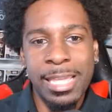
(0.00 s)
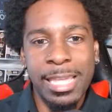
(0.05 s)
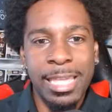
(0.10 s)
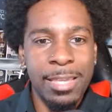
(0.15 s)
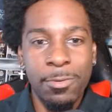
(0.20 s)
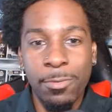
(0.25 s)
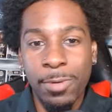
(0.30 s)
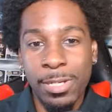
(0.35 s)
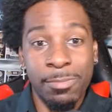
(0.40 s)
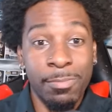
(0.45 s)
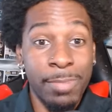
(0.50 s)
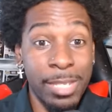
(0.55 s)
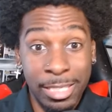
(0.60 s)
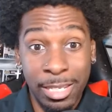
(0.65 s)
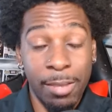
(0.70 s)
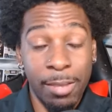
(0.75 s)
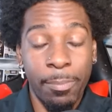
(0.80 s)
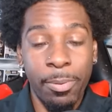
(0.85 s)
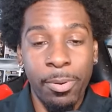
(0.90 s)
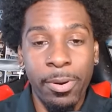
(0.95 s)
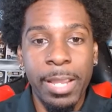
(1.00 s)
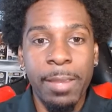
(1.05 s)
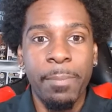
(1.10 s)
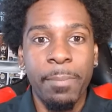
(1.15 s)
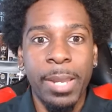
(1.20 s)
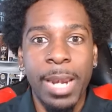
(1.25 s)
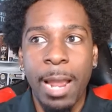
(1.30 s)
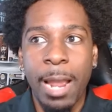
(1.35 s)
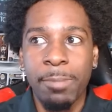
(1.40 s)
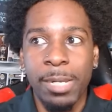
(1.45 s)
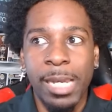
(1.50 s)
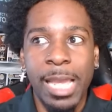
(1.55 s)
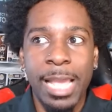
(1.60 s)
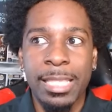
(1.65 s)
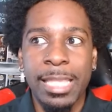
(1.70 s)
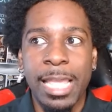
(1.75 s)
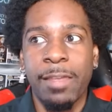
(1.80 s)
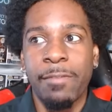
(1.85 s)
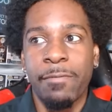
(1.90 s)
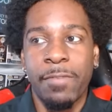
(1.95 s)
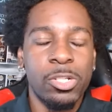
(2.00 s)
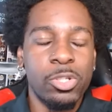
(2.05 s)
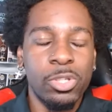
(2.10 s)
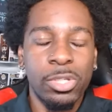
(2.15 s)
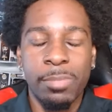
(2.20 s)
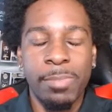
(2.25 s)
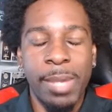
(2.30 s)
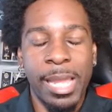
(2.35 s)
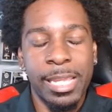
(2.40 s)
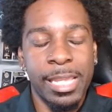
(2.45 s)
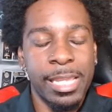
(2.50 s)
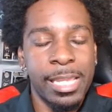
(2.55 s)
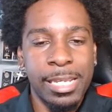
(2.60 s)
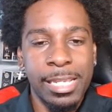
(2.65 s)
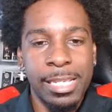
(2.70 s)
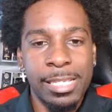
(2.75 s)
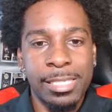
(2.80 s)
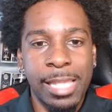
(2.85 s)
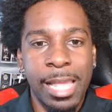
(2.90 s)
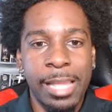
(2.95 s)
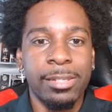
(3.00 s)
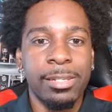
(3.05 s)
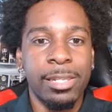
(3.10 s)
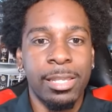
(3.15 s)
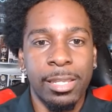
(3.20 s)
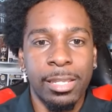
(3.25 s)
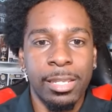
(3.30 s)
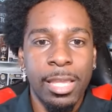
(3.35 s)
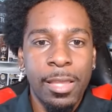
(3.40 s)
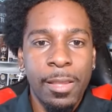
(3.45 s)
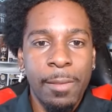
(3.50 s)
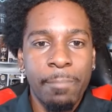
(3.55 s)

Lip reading: he was missing the point, but I'm glad that eventually by the end, he's like, look,